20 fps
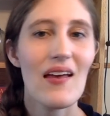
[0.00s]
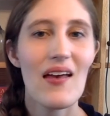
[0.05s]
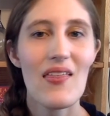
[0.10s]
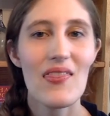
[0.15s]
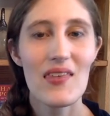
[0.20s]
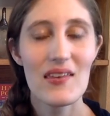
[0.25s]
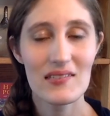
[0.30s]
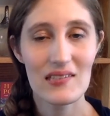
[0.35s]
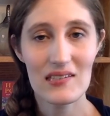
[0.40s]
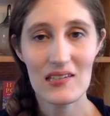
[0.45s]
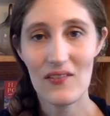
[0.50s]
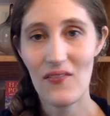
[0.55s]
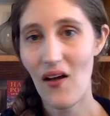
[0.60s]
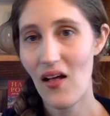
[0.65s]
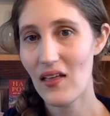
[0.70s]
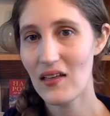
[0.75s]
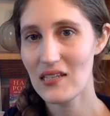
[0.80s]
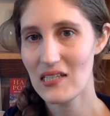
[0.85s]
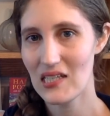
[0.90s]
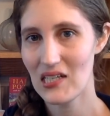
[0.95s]
This is a
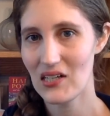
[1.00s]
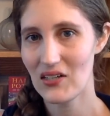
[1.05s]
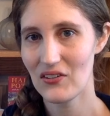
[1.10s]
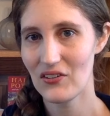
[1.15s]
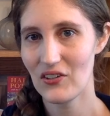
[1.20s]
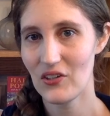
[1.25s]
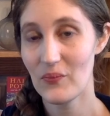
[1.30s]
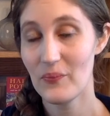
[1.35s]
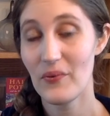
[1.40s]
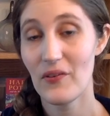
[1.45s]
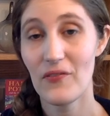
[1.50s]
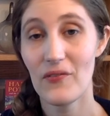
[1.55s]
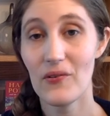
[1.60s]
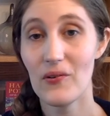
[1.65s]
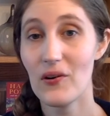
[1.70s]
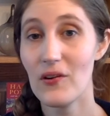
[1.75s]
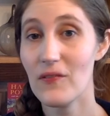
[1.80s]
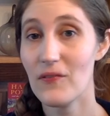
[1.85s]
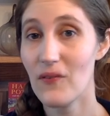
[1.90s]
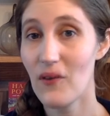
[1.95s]
volunteer group
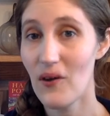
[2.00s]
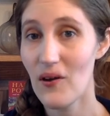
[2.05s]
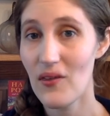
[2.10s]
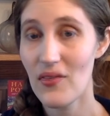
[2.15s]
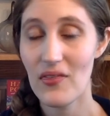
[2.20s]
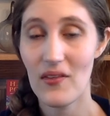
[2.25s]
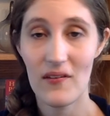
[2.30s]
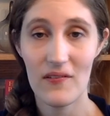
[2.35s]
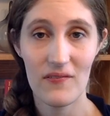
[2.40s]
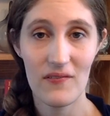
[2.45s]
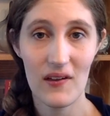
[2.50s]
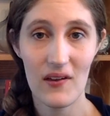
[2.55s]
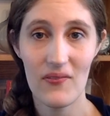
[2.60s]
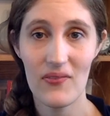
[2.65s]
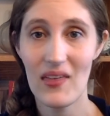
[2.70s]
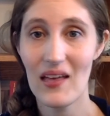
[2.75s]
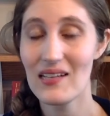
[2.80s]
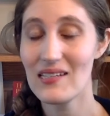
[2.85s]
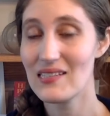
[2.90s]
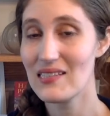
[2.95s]
for 4th, 5th,
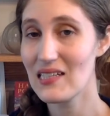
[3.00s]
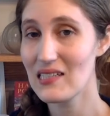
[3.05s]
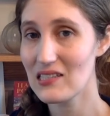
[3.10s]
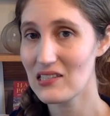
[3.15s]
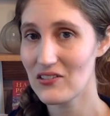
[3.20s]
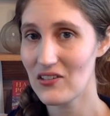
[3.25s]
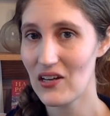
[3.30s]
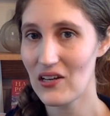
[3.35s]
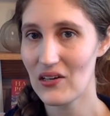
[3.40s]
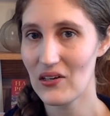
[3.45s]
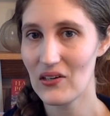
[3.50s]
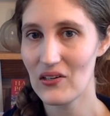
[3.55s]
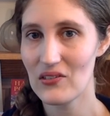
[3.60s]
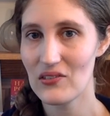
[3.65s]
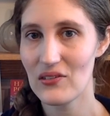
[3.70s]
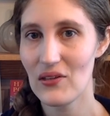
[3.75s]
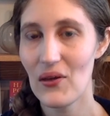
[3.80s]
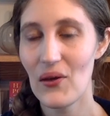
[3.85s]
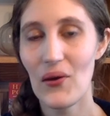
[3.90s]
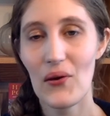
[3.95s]
and 6th
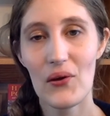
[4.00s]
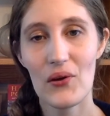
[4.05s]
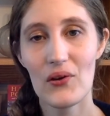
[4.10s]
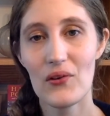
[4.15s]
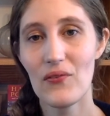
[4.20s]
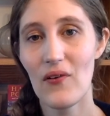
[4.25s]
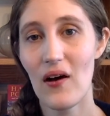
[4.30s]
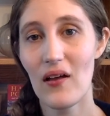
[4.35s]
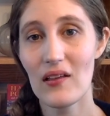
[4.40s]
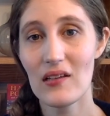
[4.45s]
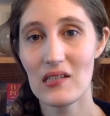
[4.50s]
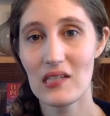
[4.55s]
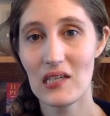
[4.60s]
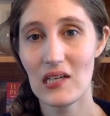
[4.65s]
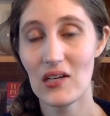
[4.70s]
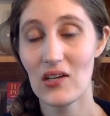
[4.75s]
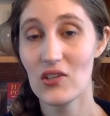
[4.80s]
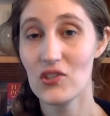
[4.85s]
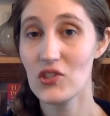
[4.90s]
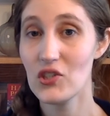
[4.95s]
graders who
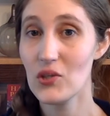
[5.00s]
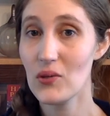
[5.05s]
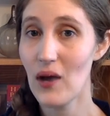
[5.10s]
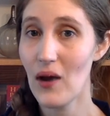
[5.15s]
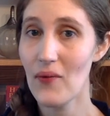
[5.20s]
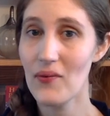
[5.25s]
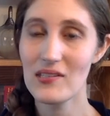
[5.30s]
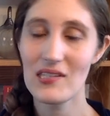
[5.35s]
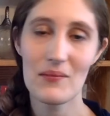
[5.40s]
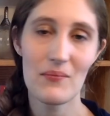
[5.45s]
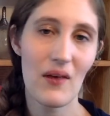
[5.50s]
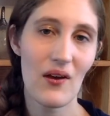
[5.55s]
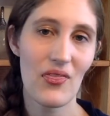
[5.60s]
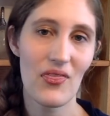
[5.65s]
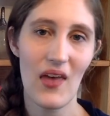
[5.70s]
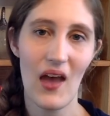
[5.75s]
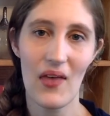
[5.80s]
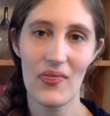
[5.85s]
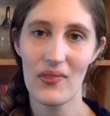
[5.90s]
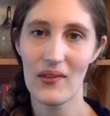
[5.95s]
volunteer 2 hours a month
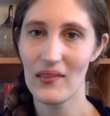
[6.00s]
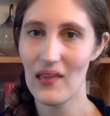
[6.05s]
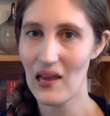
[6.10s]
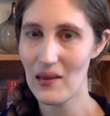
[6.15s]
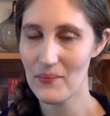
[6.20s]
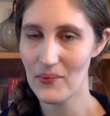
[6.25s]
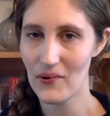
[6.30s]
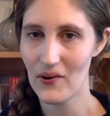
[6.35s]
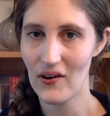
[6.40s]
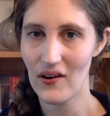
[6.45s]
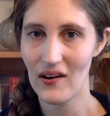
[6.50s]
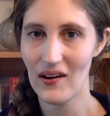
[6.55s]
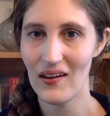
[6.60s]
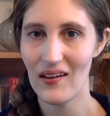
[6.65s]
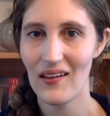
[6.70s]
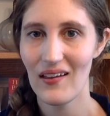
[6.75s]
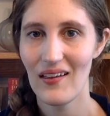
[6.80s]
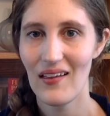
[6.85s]
at the library.